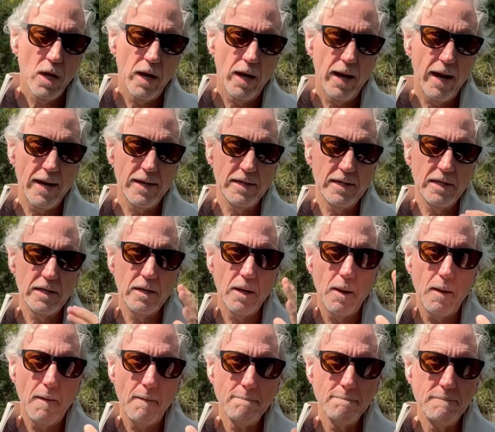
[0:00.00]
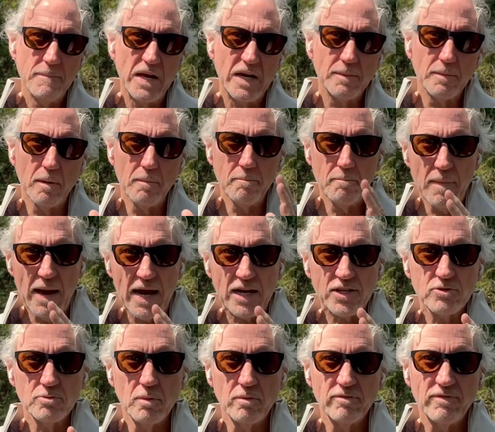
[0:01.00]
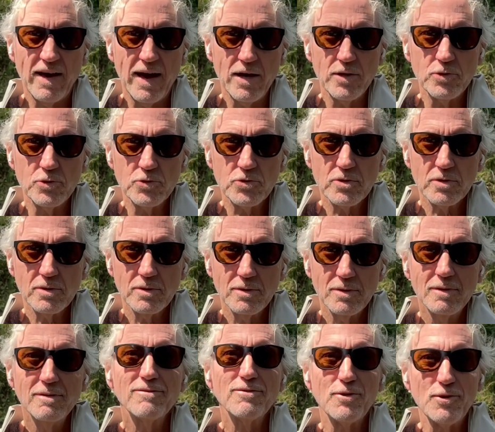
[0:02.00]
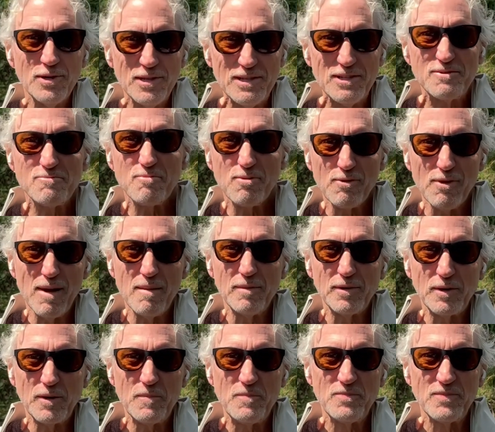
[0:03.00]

I need minimum, maximum values for each parameter.